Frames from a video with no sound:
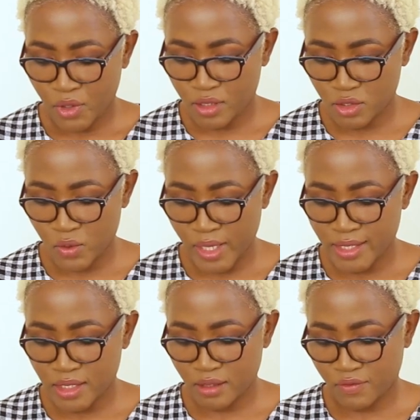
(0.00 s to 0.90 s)
going to
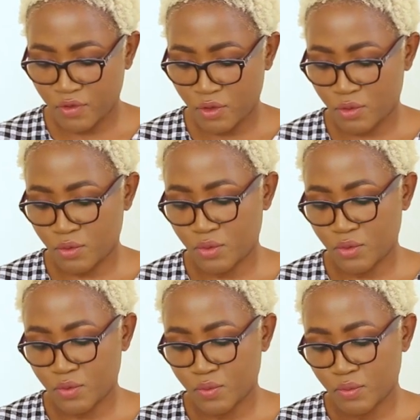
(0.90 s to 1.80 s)
answer a few.
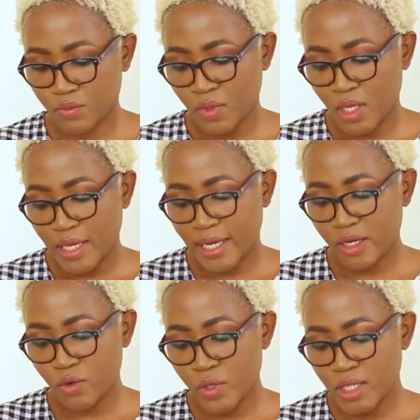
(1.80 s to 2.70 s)
Can